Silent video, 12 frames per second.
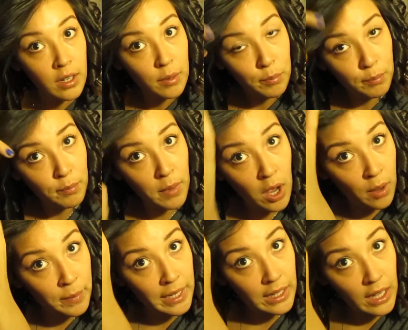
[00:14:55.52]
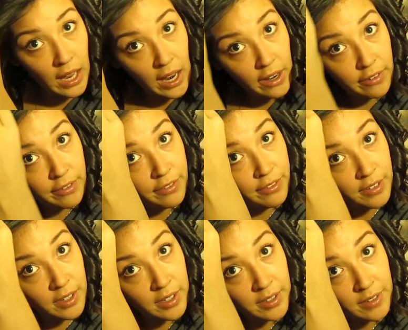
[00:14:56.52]
Mommy life.
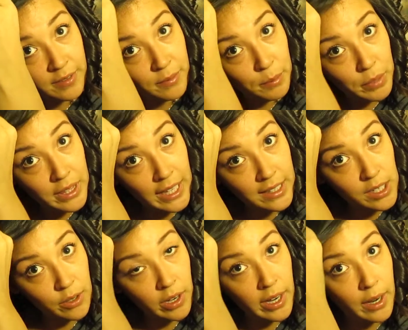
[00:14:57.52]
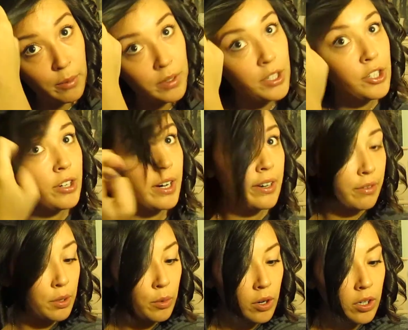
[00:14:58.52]
But that's okay. I wouldn't trade it
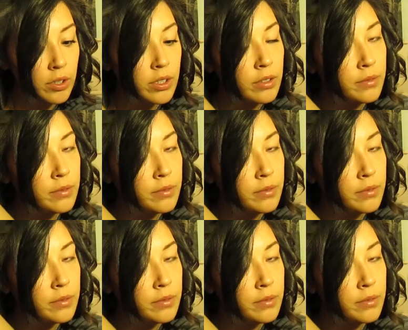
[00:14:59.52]
for the world.